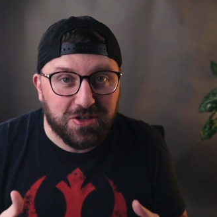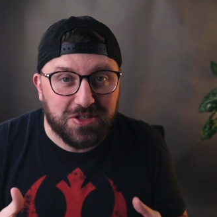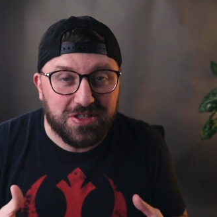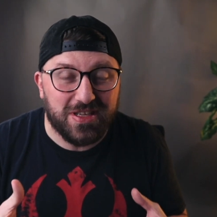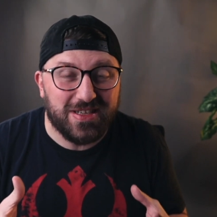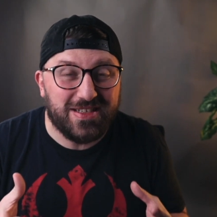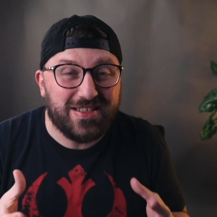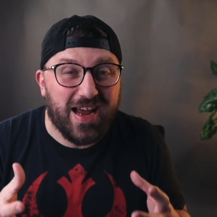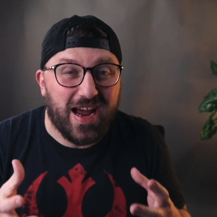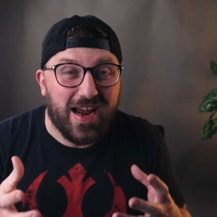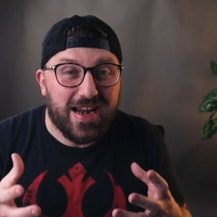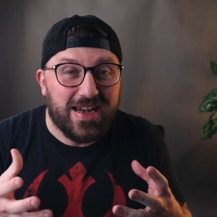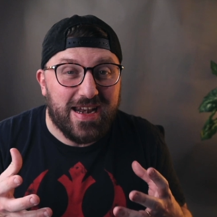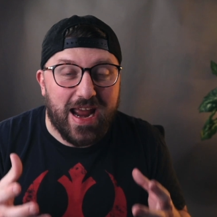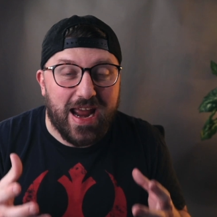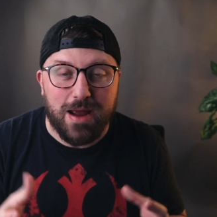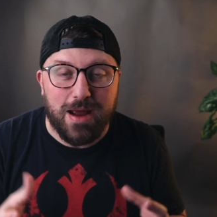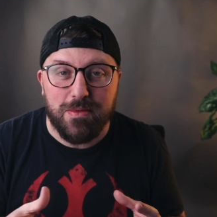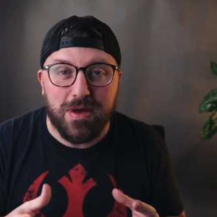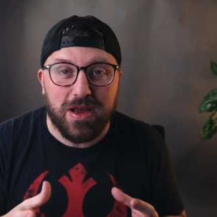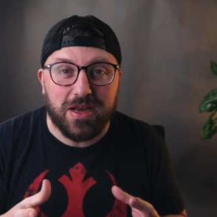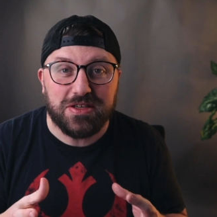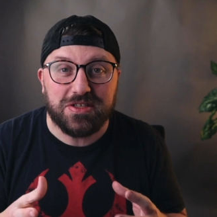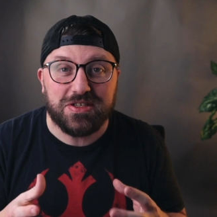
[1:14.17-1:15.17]
The
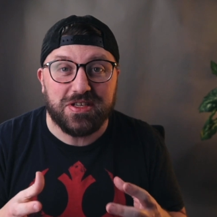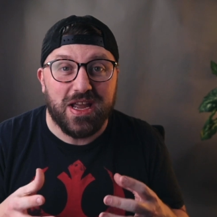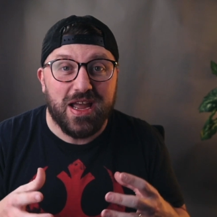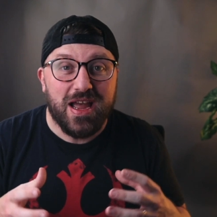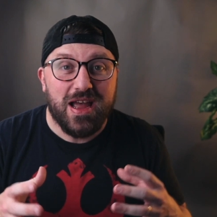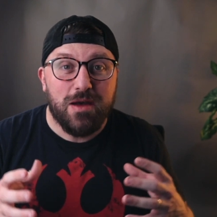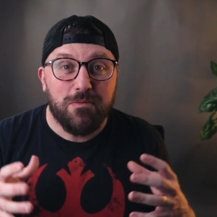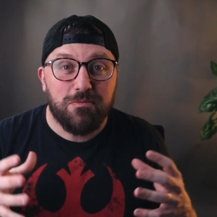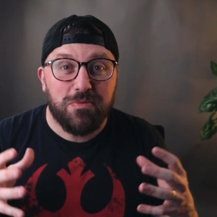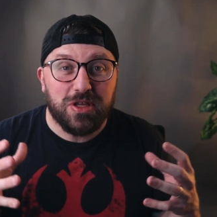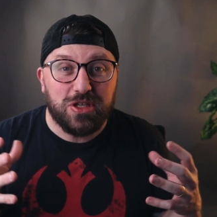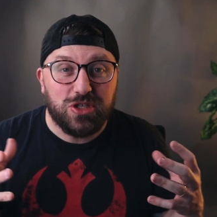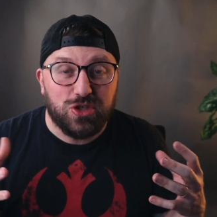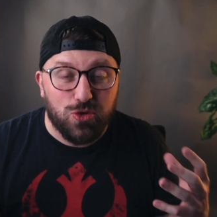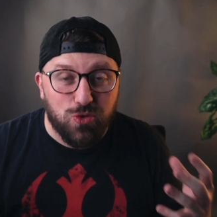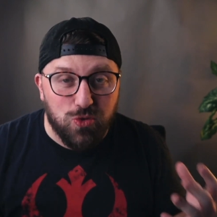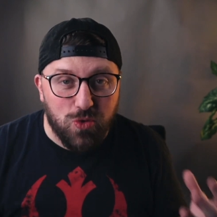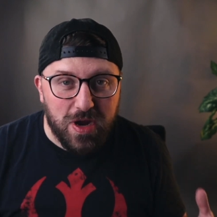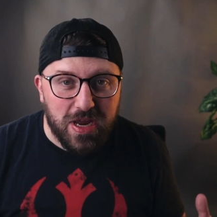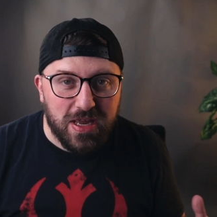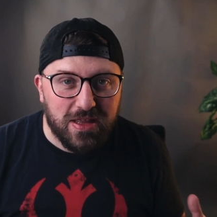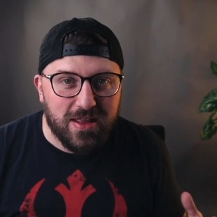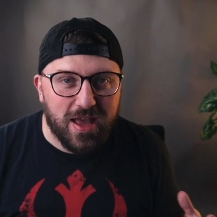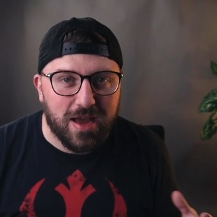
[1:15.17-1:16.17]
dynamics
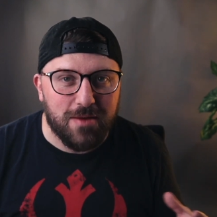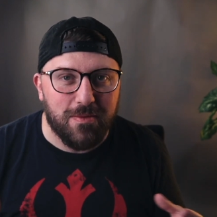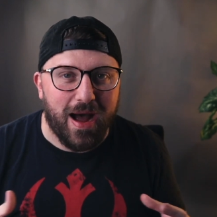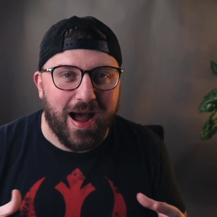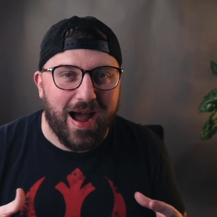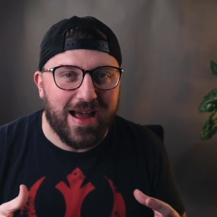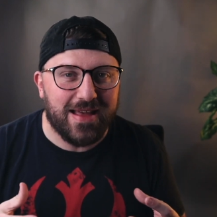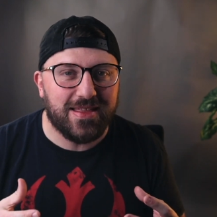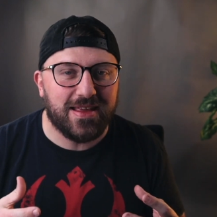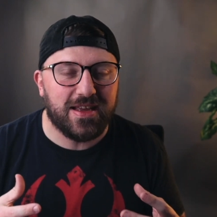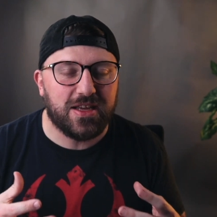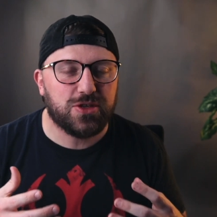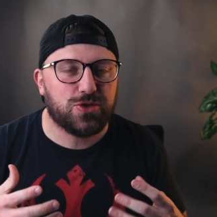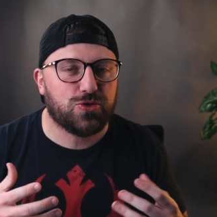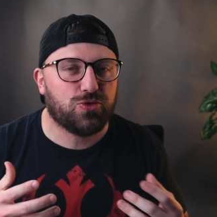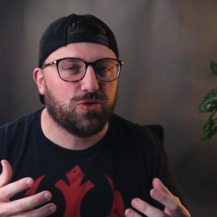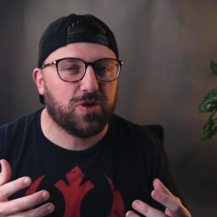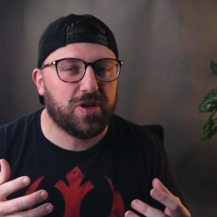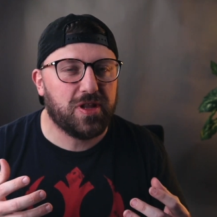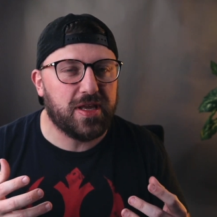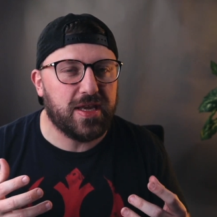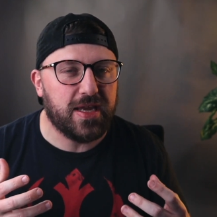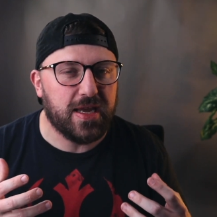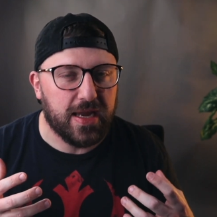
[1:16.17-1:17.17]
between them, I think, is
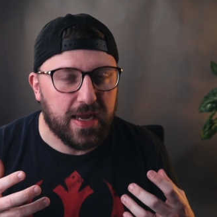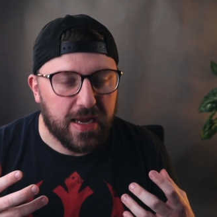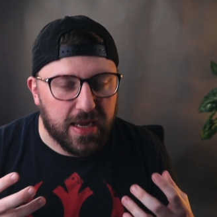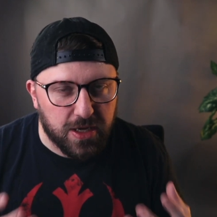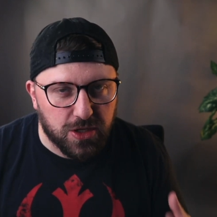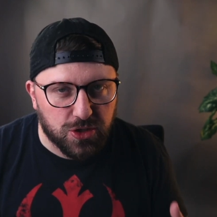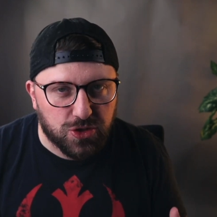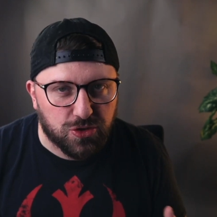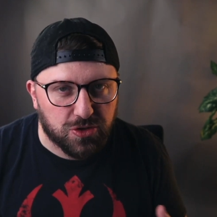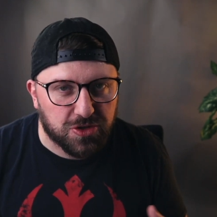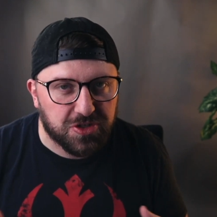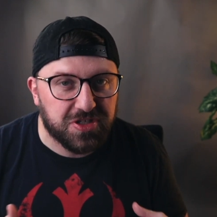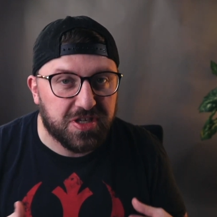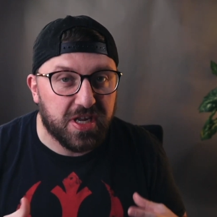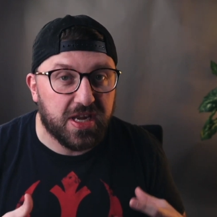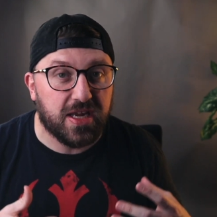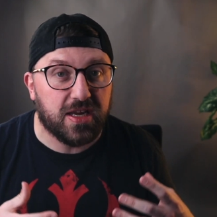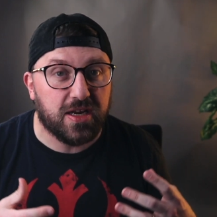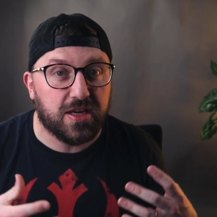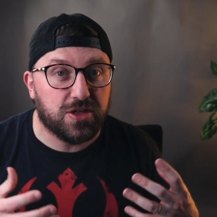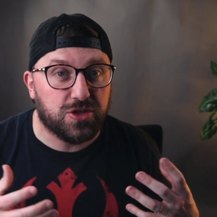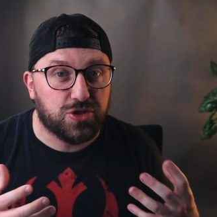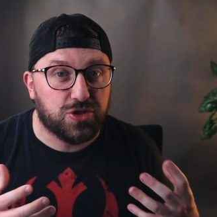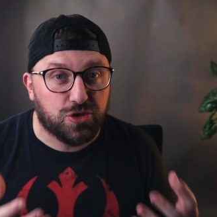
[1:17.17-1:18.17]
really interesting
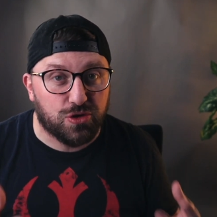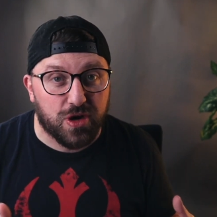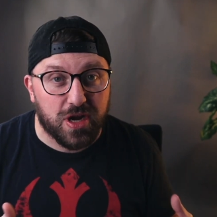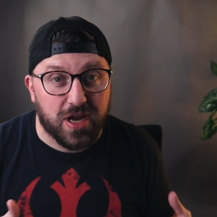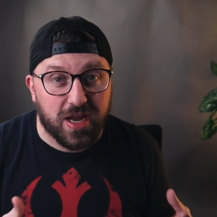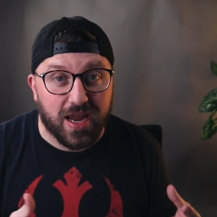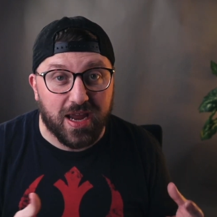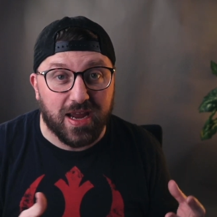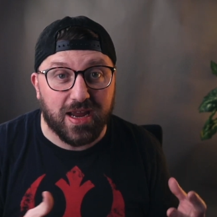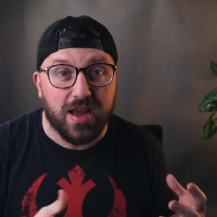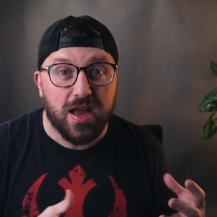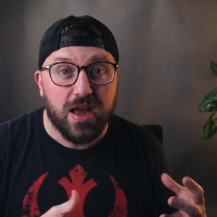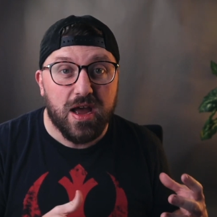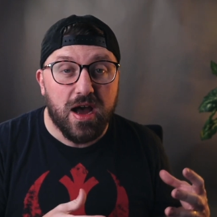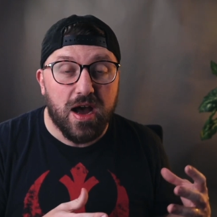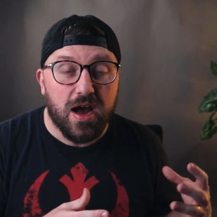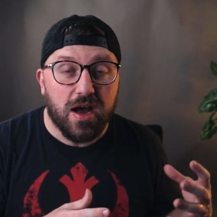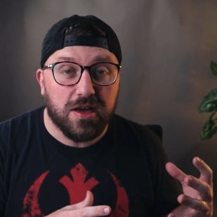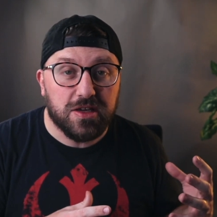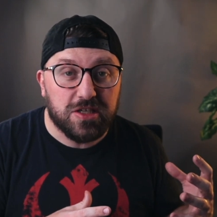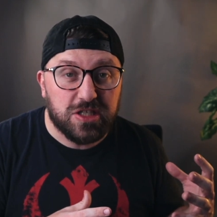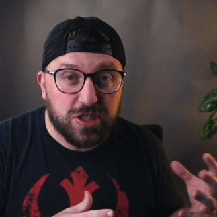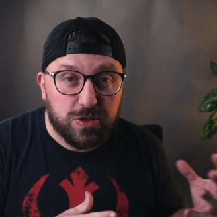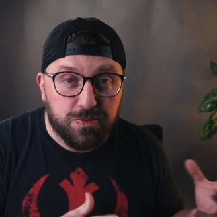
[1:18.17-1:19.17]
and intriguing,
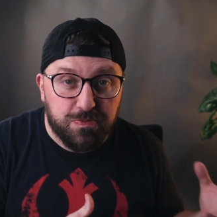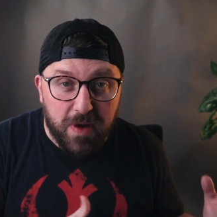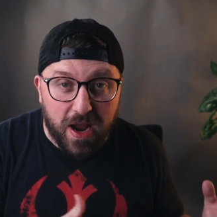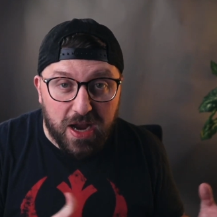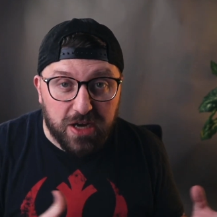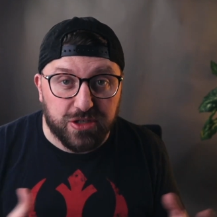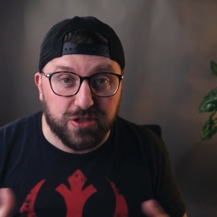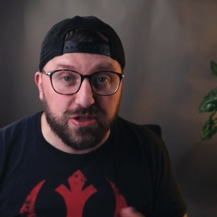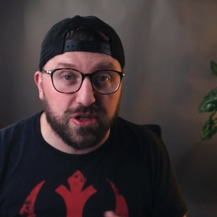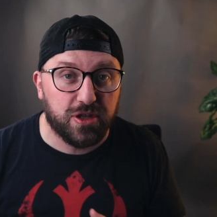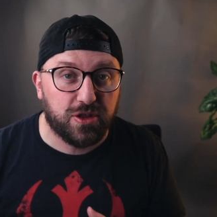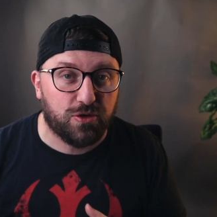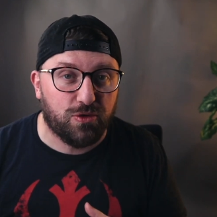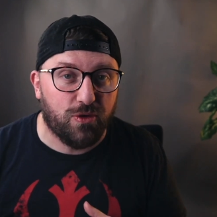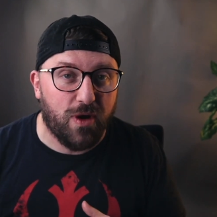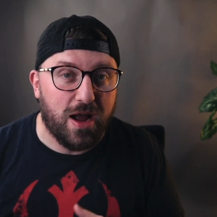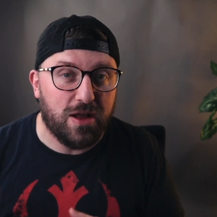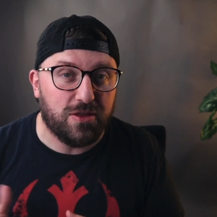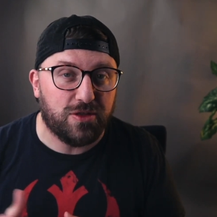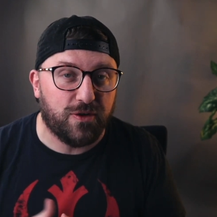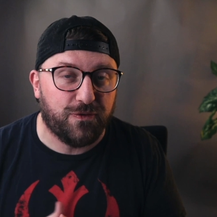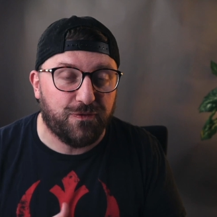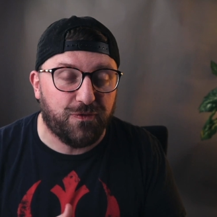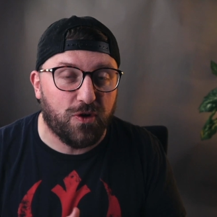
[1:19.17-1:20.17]
especially
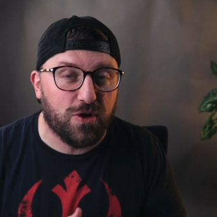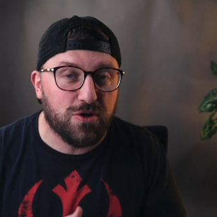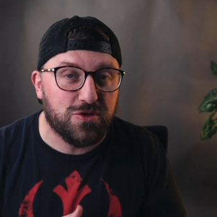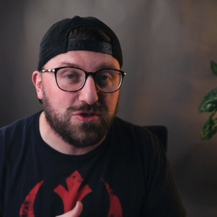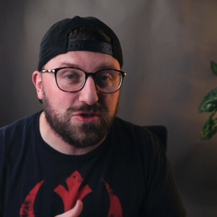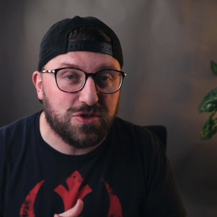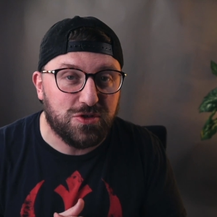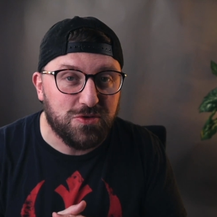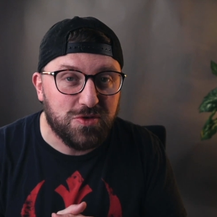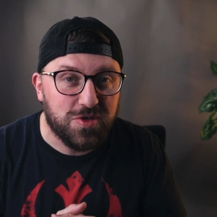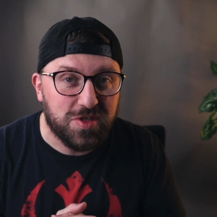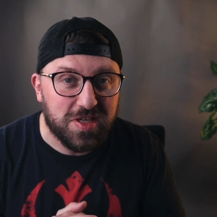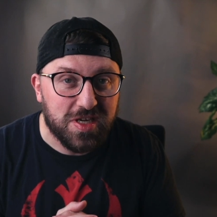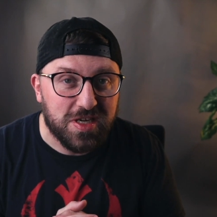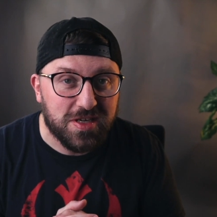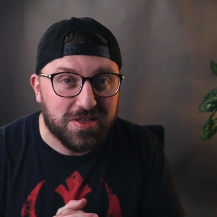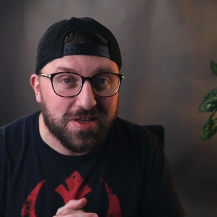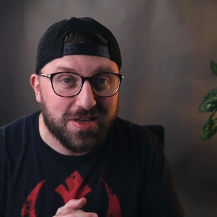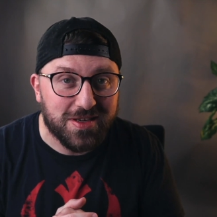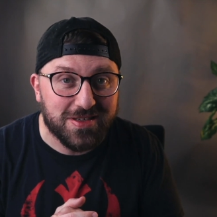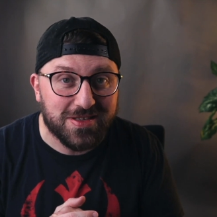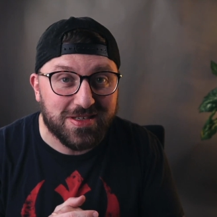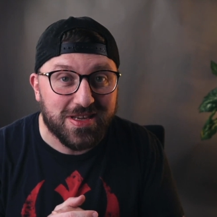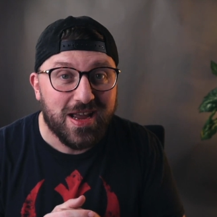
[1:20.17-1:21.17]
throughout the first two
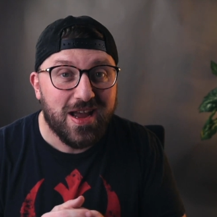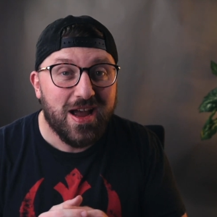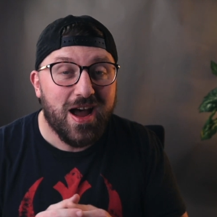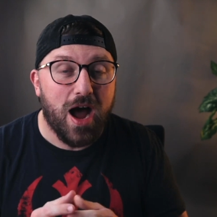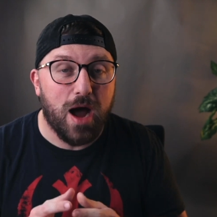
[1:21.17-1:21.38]
seasons.